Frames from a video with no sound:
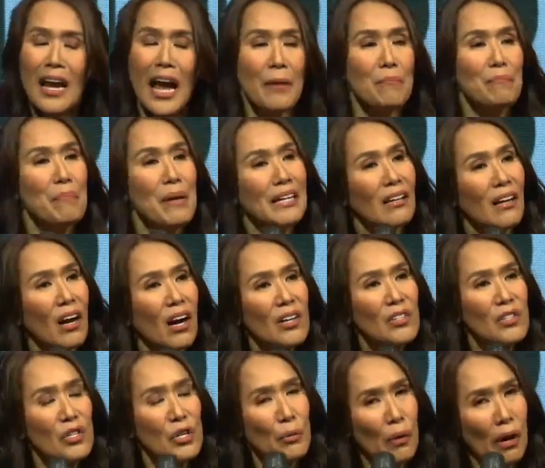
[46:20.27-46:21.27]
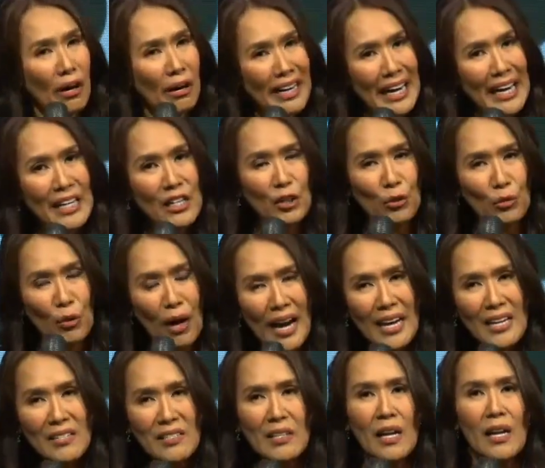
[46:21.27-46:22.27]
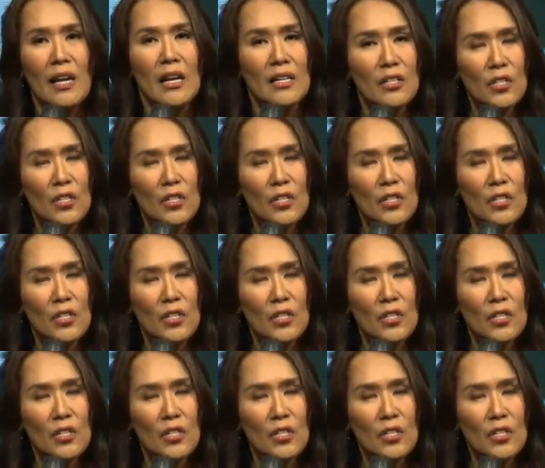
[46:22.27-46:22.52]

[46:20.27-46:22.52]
And because you are in Christ,